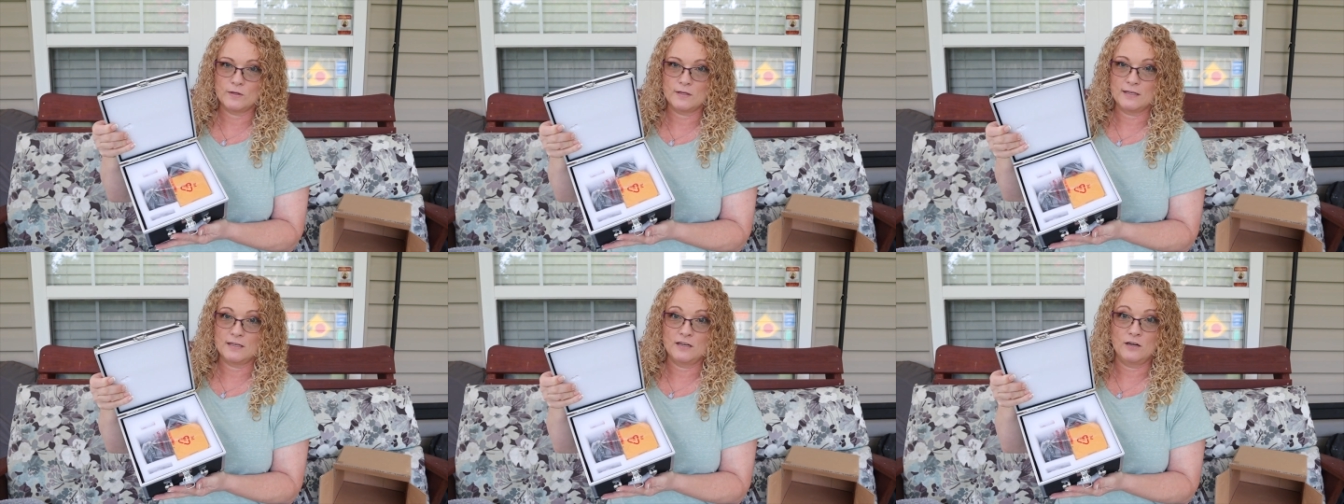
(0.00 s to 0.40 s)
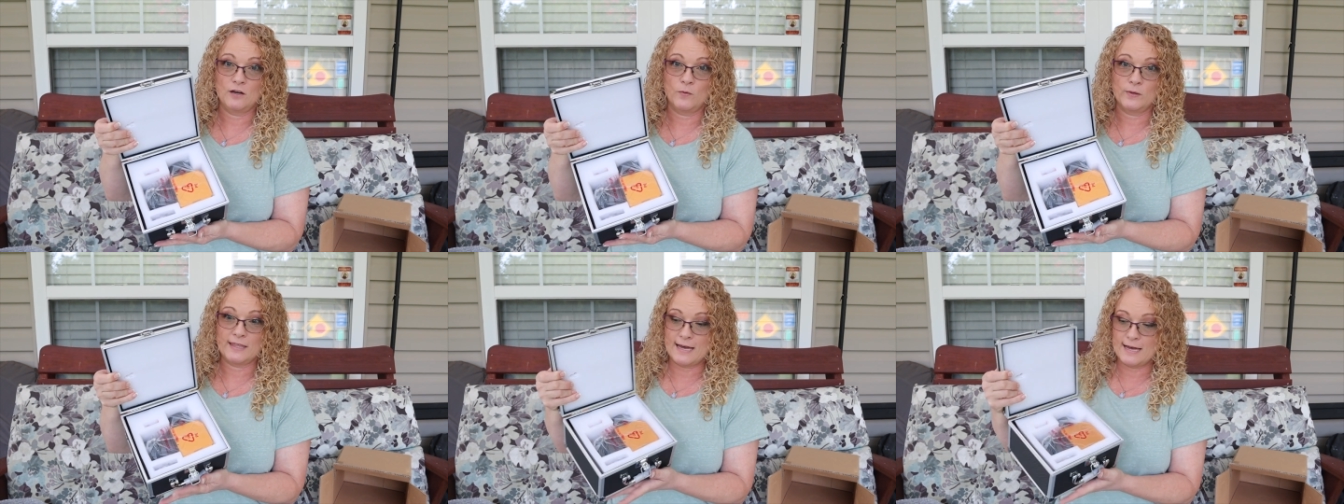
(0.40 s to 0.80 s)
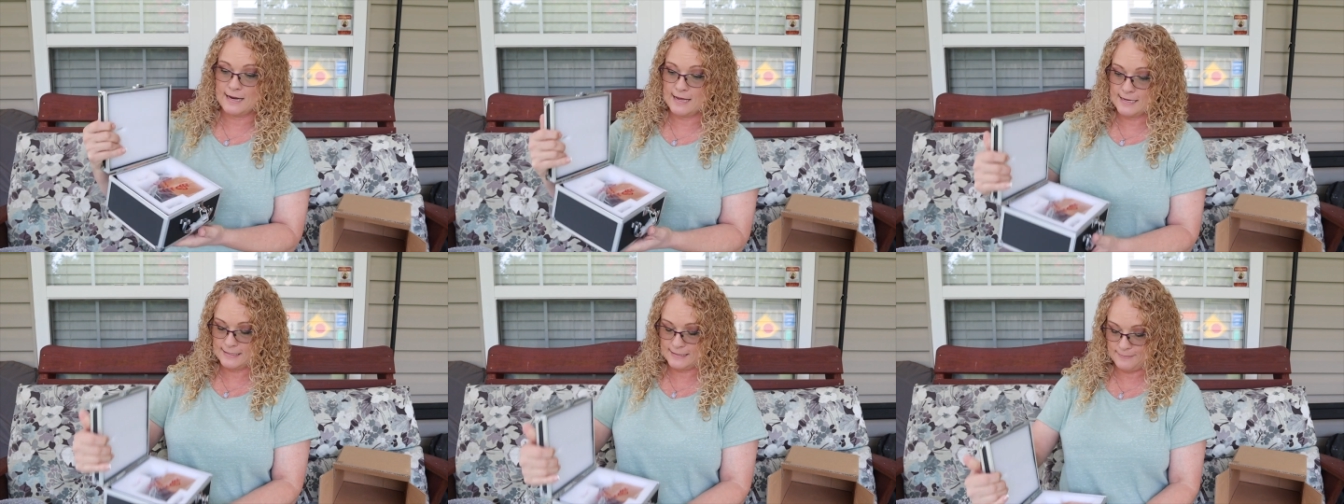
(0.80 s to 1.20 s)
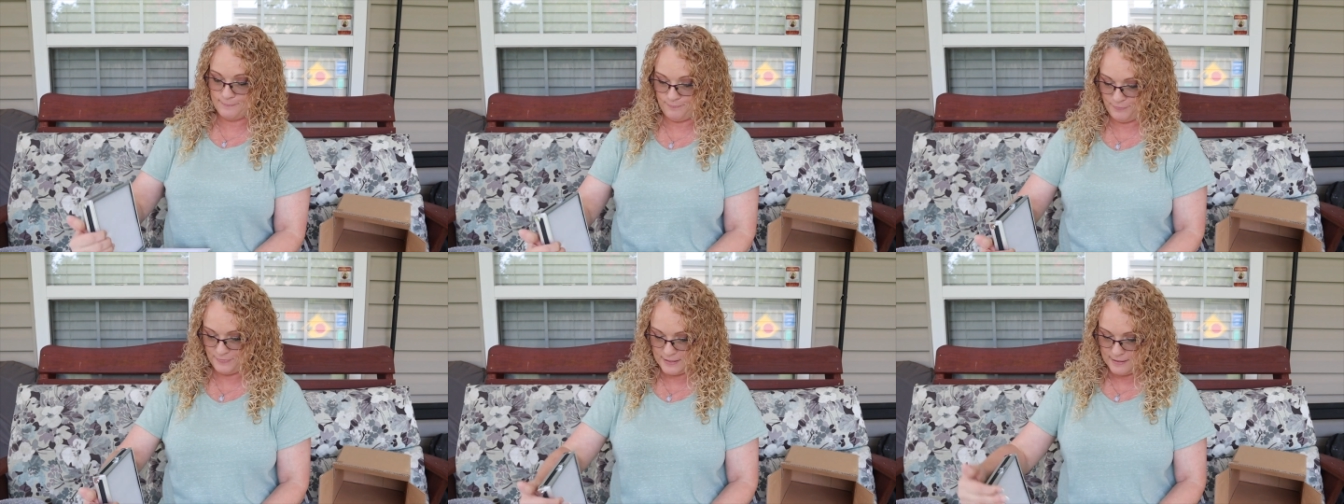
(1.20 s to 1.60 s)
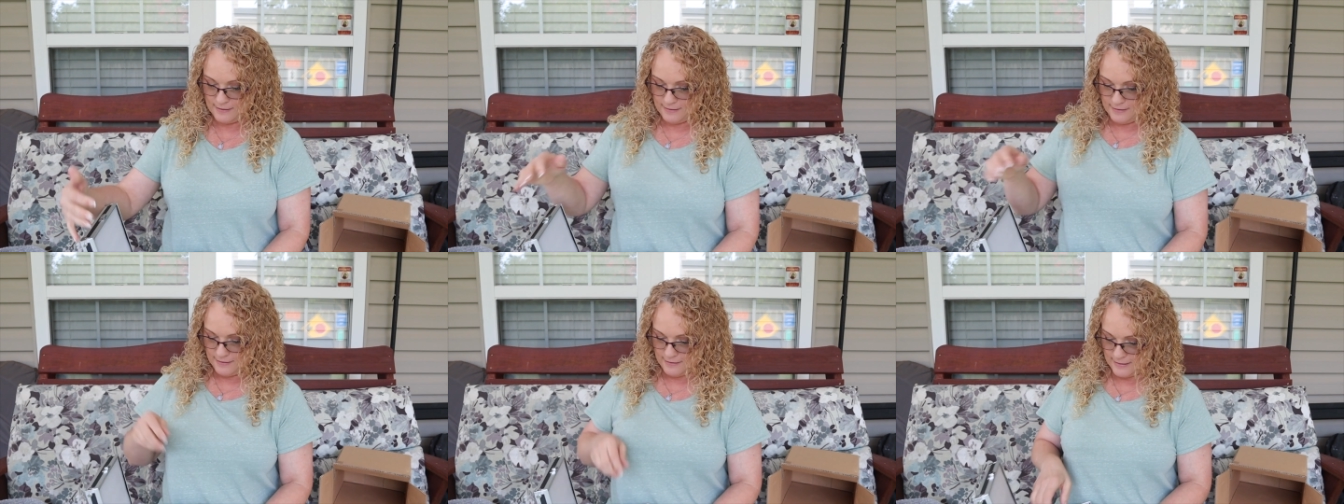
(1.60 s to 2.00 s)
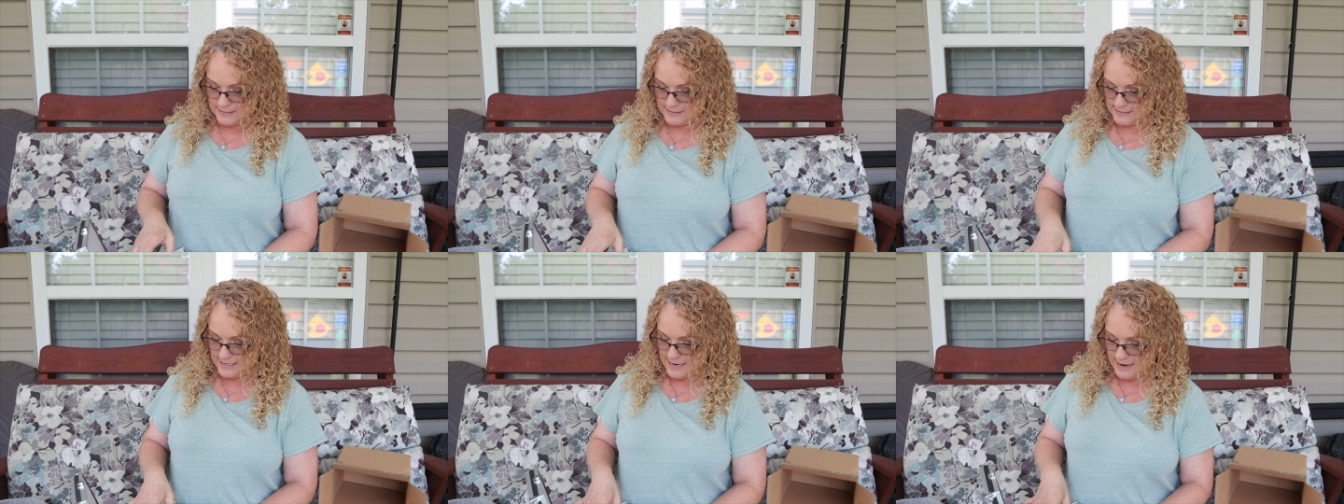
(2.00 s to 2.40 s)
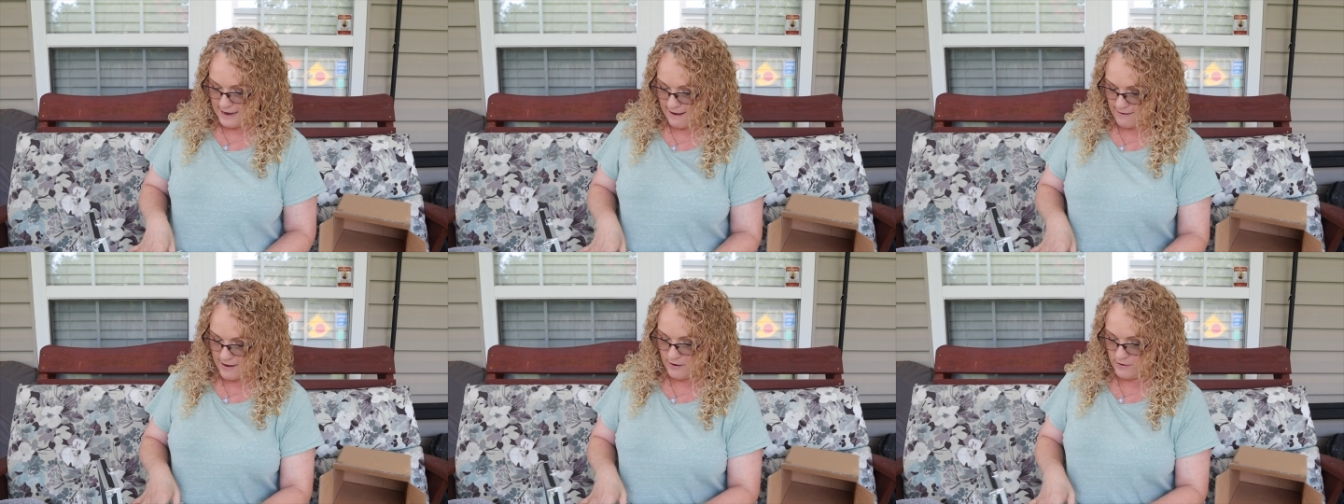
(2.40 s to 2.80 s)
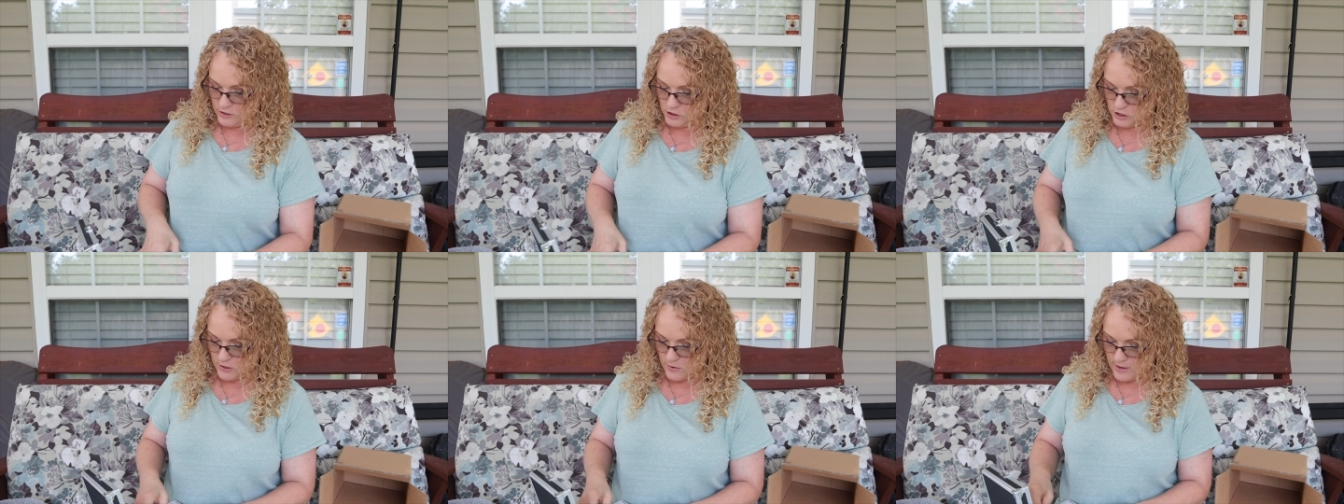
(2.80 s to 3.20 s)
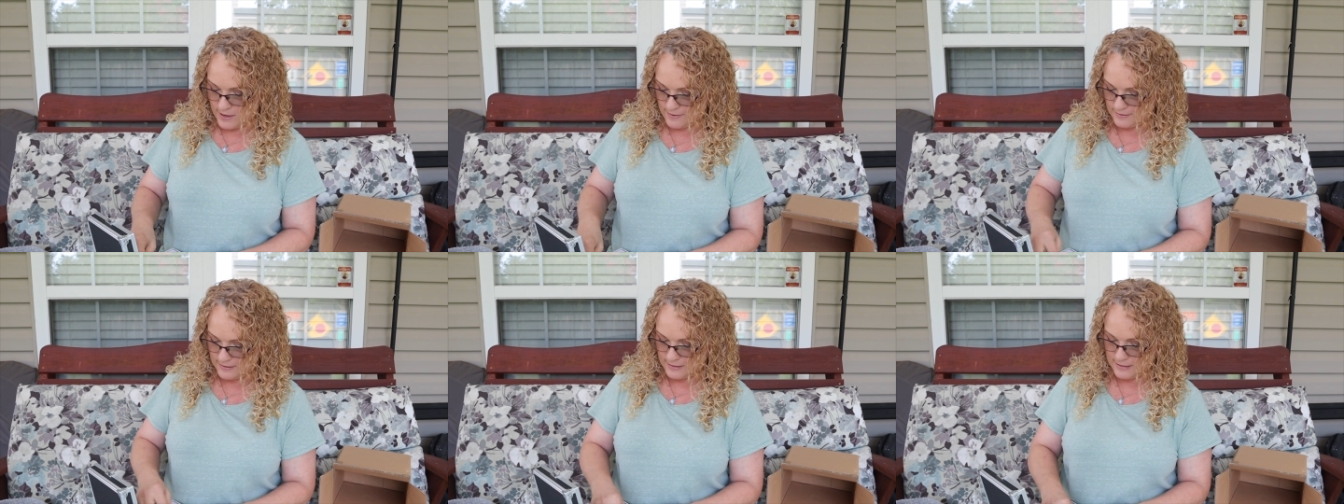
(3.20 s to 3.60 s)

Do you know what that is? Let's get it out here and show you.